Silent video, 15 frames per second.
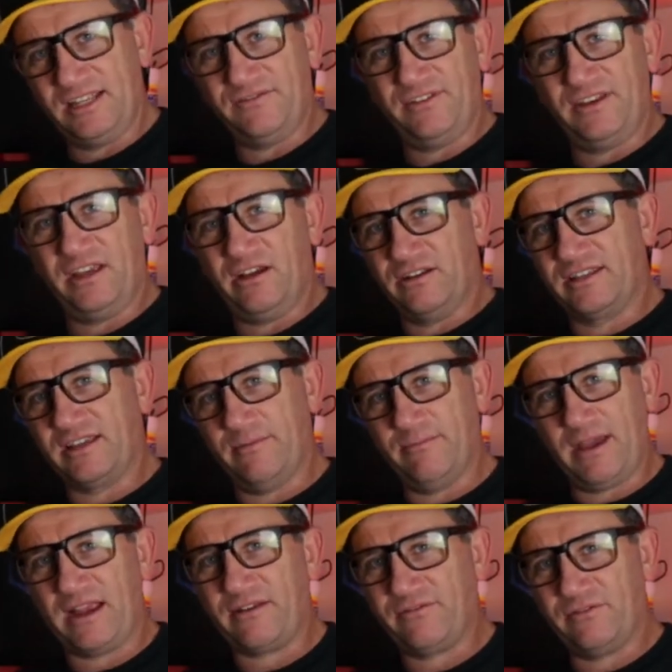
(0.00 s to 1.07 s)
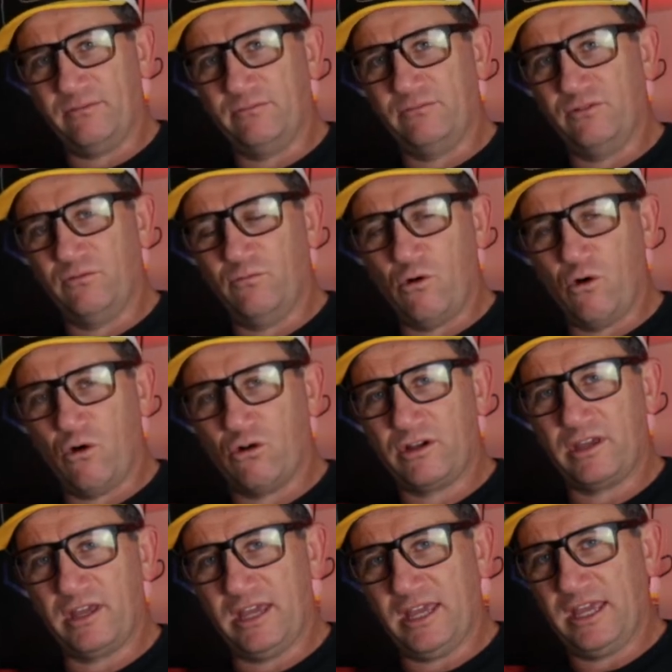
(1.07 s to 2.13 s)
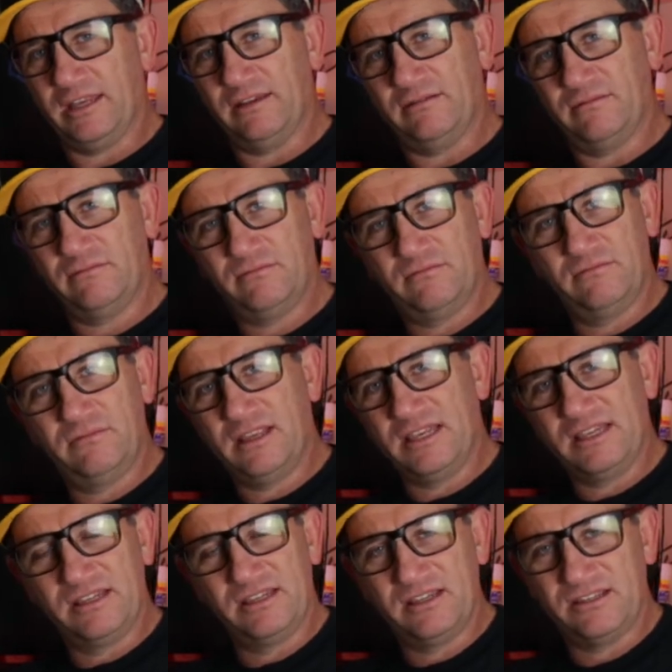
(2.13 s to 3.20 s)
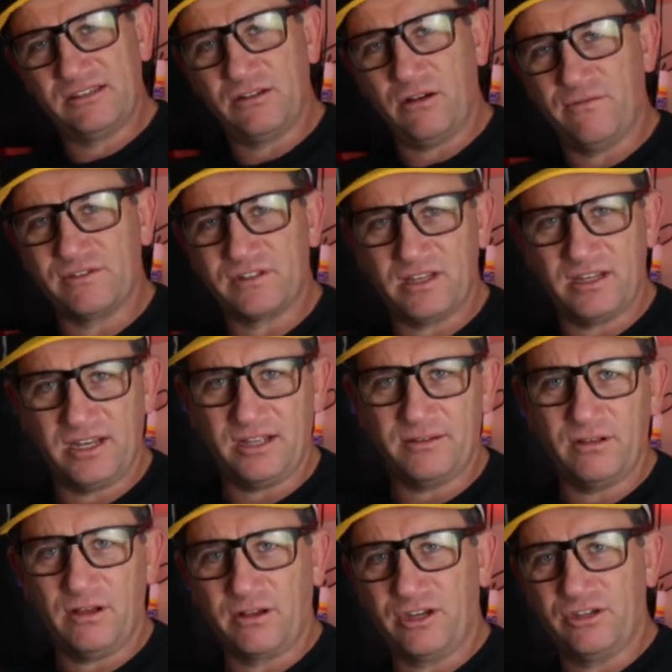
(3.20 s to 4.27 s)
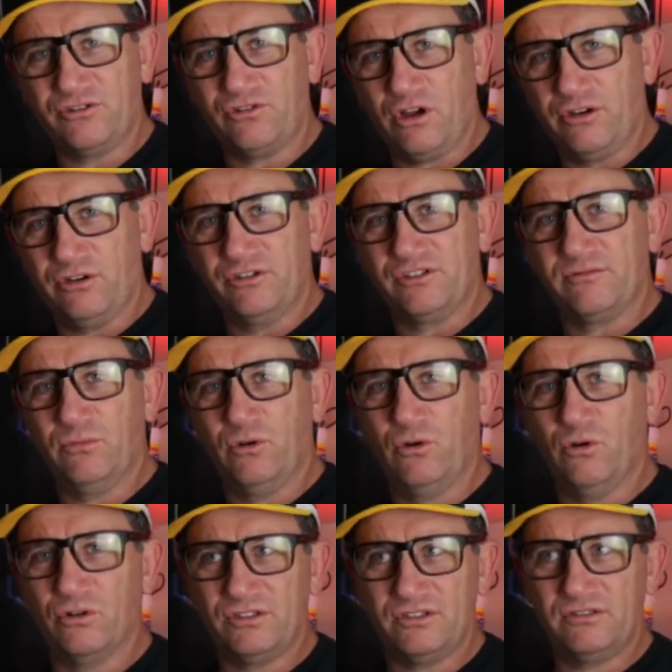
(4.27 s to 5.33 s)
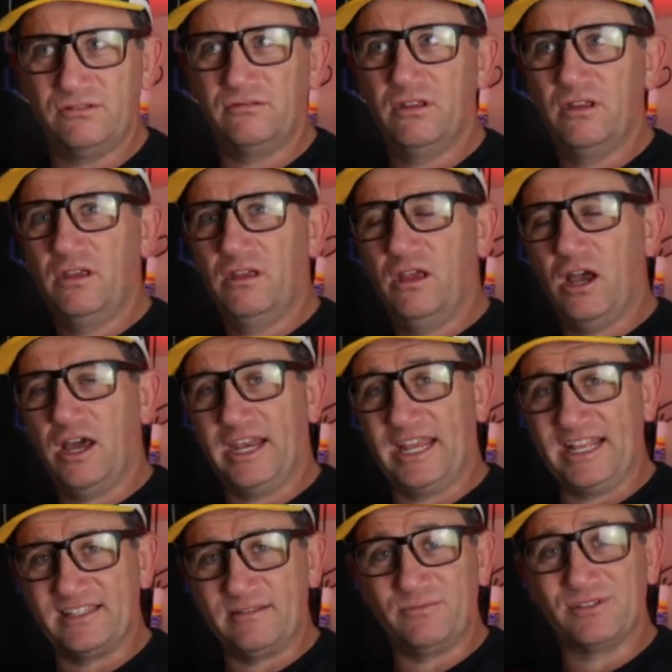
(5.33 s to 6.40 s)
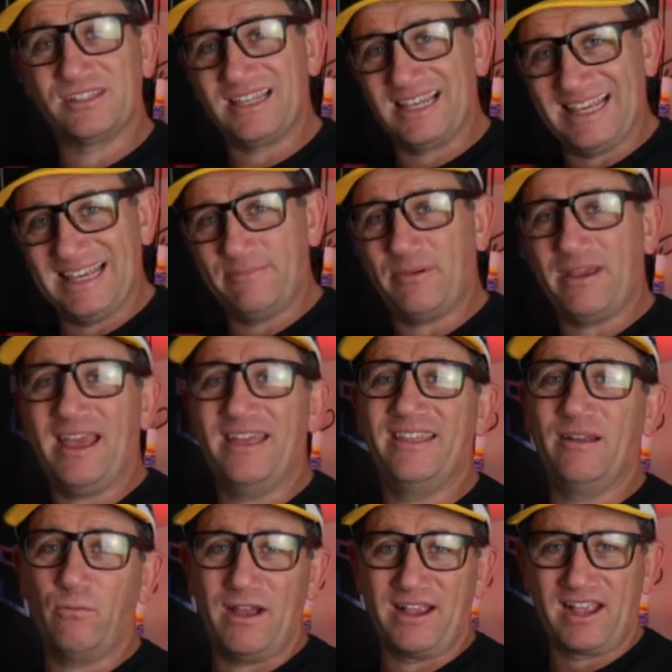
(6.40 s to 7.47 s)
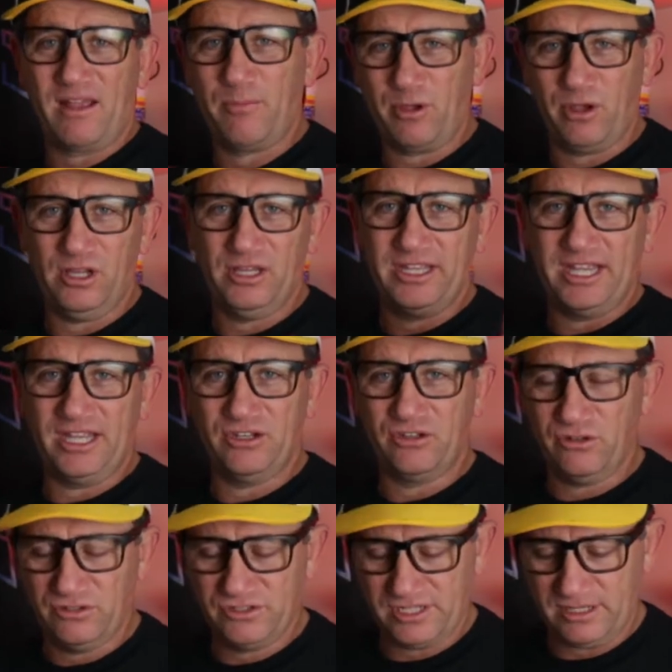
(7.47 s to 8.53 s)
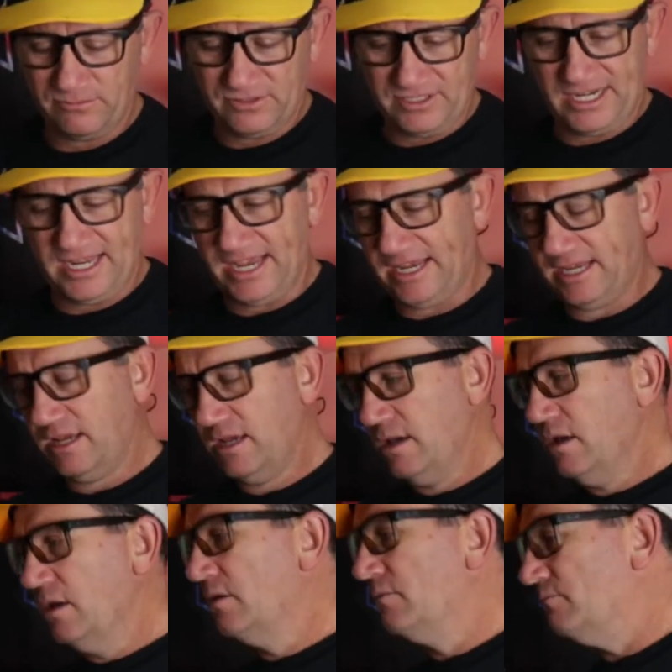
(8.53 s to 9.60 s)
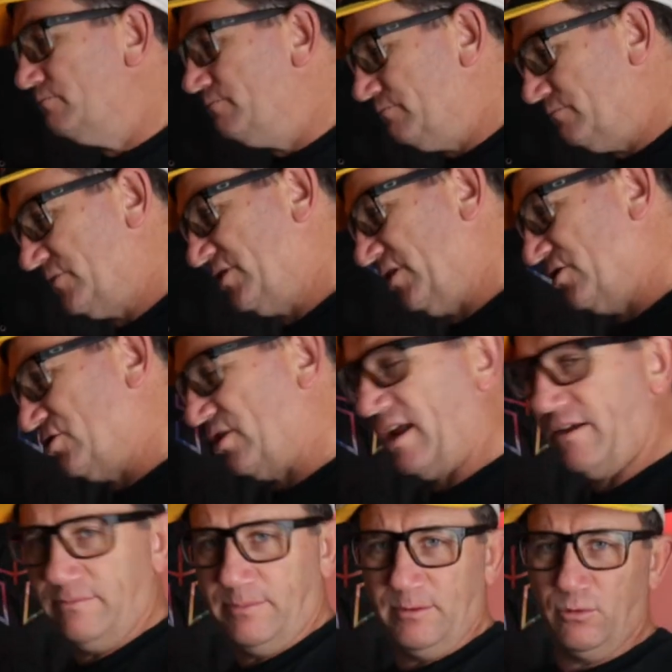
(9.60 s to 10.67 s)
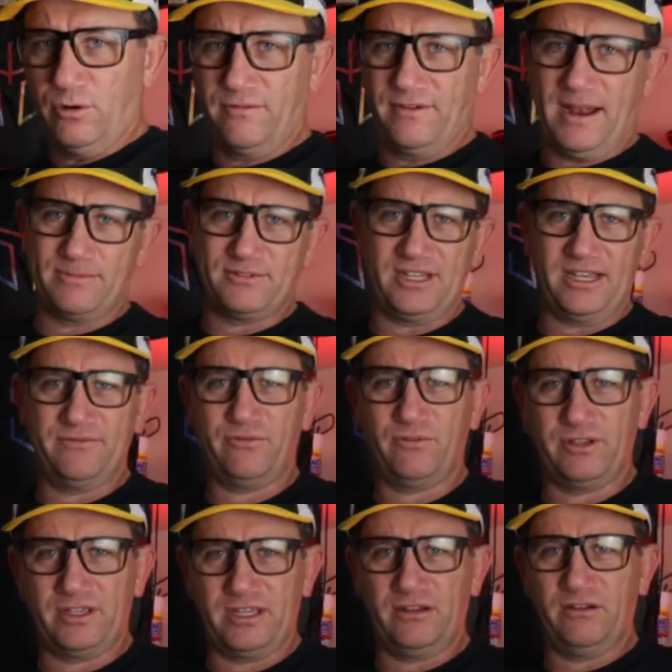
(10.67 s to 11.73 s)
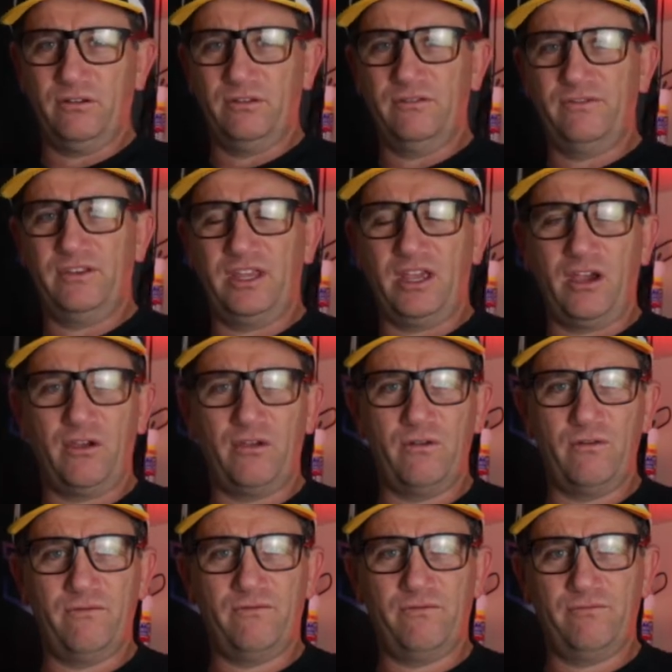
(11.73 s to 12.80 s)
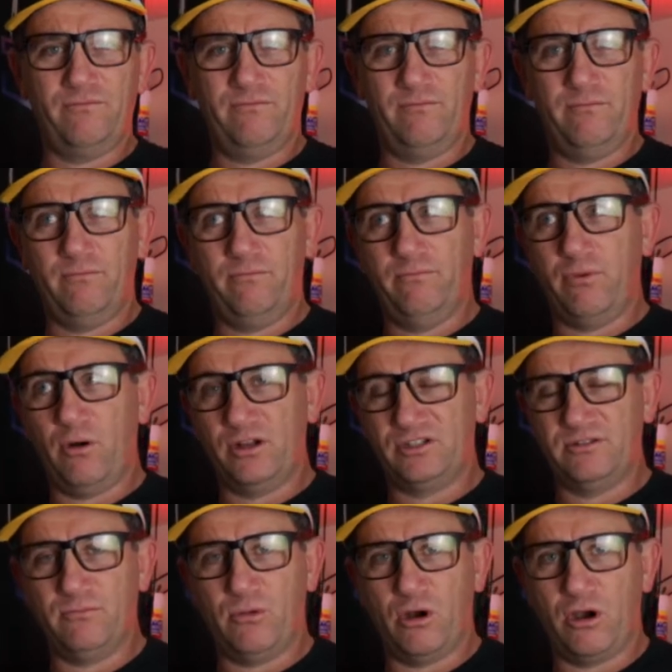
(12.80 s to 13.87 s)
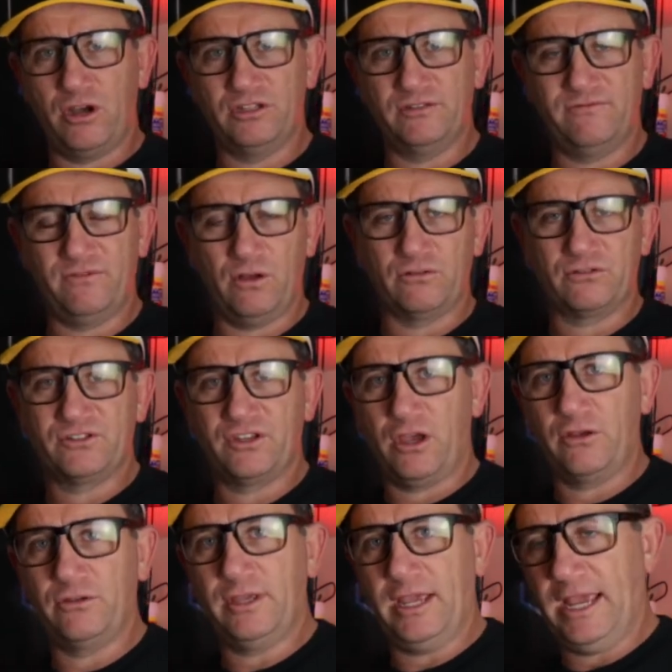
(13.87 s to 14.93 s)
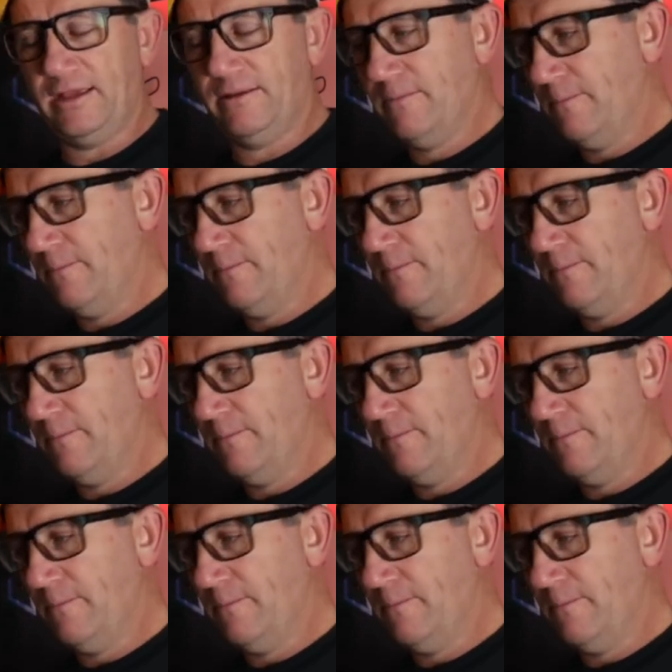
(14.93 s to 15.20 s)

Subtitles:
video I'd come back from the walk and it's obviously not. I'm gonna try and do some more and get some sleep and then wake up early and do some today. So I should have a bit more of an update for you on the video by tomorrow's vlog. So yeah,